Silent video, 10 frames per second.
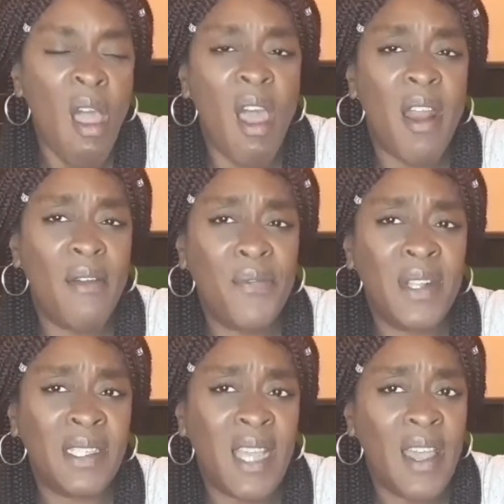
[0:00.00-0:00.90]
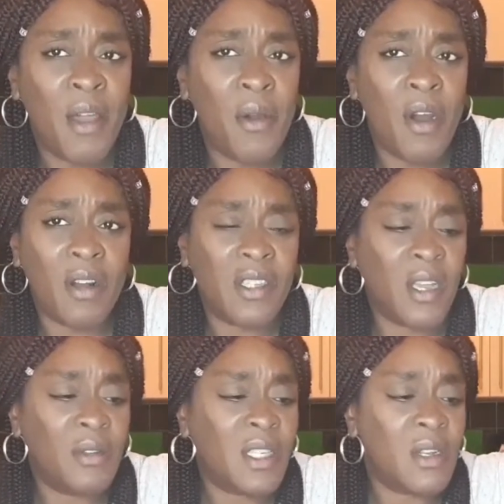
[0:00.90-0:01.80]
I don't think Teo
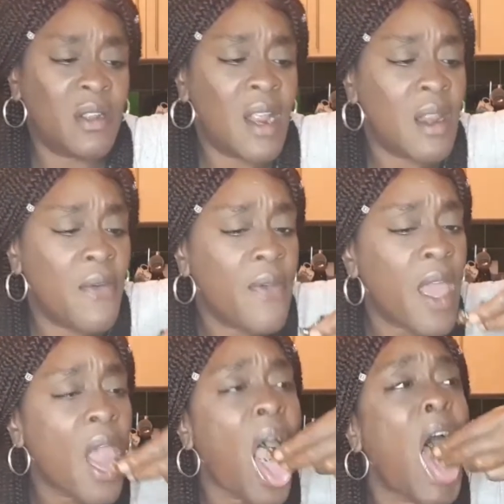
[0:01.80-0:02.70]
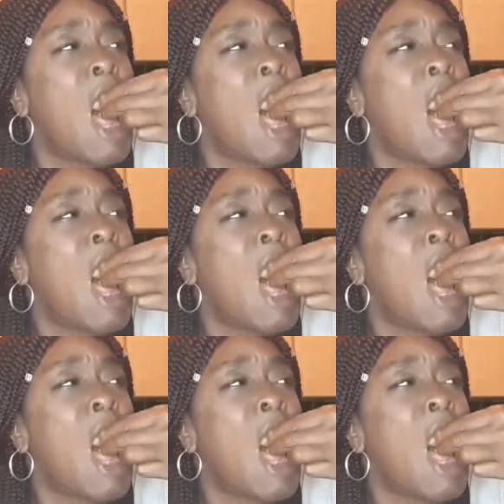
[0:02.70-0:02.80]
Oxo's in on anything.